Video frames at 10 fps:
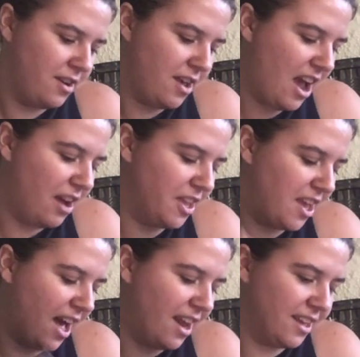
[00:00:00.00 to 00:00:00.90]
I only
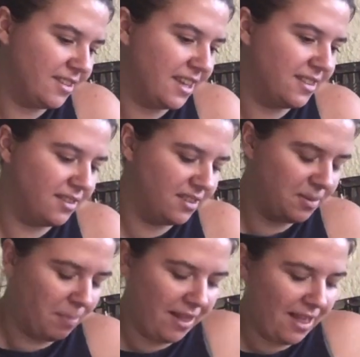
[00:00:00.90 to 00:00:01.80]
got it because it has the
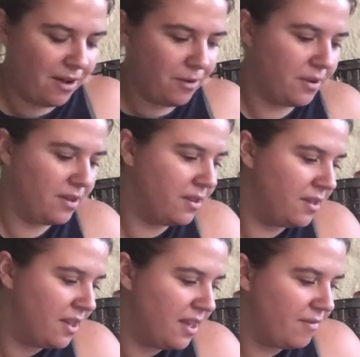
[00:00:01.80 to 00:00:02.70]
spell out.
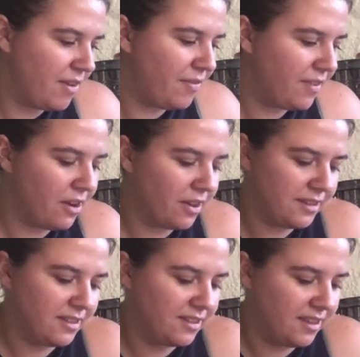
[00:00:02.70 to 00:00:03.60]
If I figure out
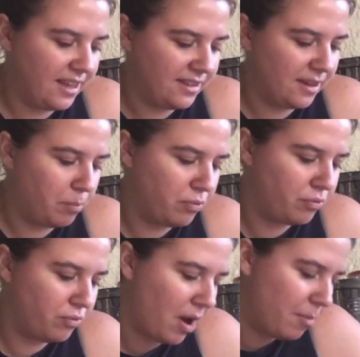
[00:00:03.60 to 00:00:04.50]
this is kids, I'll
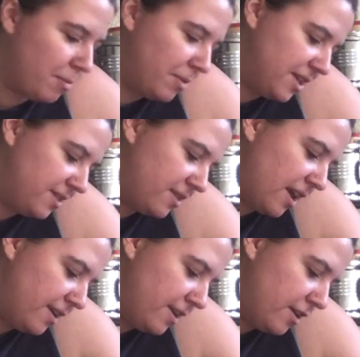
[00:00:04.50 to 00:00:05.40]
probably
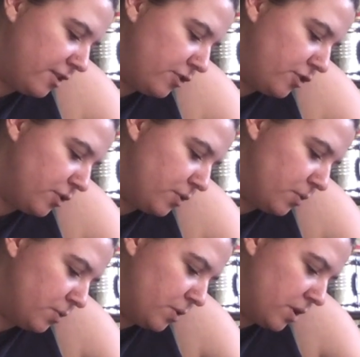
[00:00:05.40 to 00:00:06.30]
send it
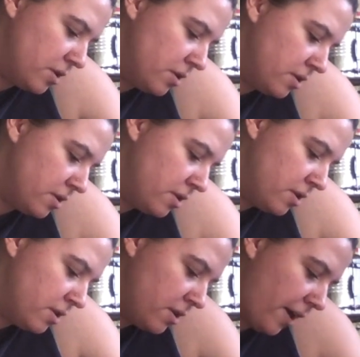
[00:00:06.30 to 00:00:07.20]
to
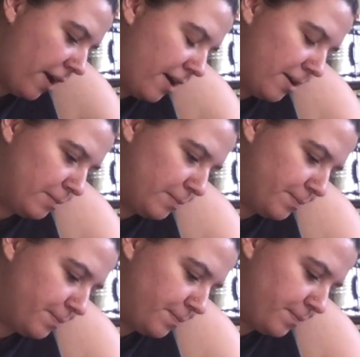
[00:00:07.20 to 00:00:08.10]

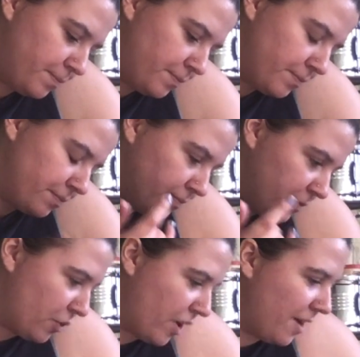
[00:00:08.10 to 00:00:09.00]

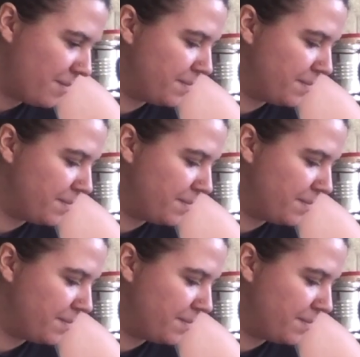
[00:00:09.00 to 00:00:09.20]
ThredUp.